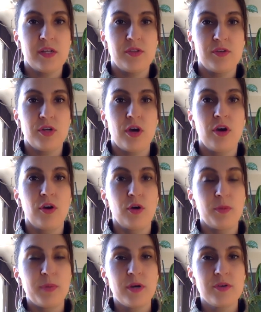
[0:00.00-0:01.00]
another dog or
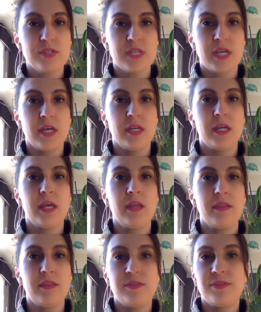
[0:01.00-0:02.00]
a person,
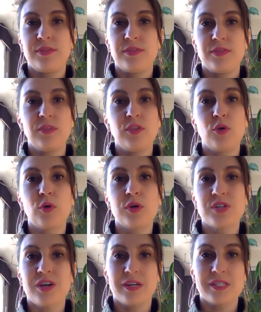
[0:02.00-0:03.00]
your
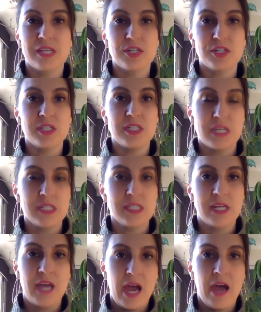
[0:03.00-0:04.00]
dog essentially
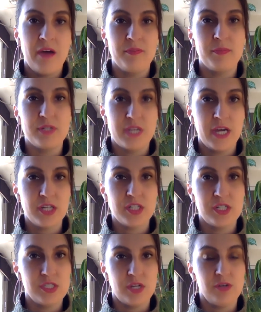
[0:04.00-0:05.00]
doesn't have
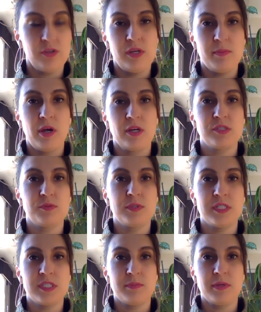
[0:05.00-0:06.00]
protections under the Americans with
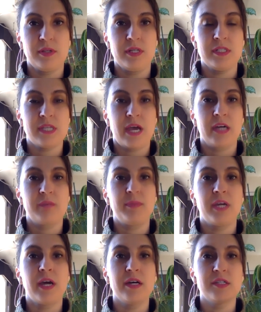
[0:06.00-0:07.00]
Disabilities Act
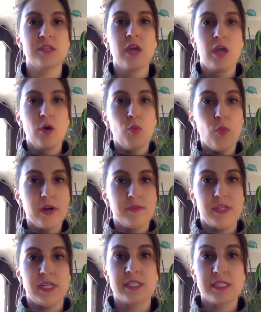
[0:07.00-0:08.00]
because one of
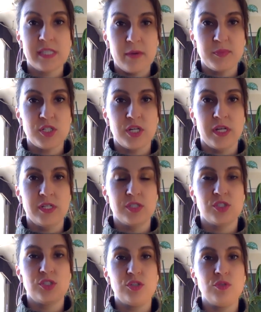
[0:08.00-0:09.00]
the
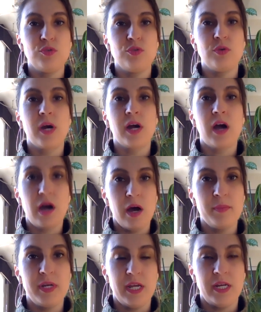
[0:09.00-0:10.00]
exceptions to
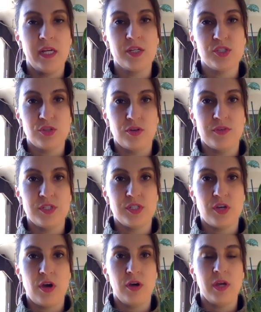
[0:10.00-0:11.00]
accommodating a service
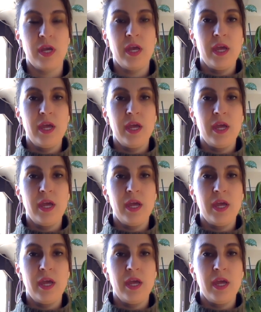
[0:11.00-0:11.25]
dog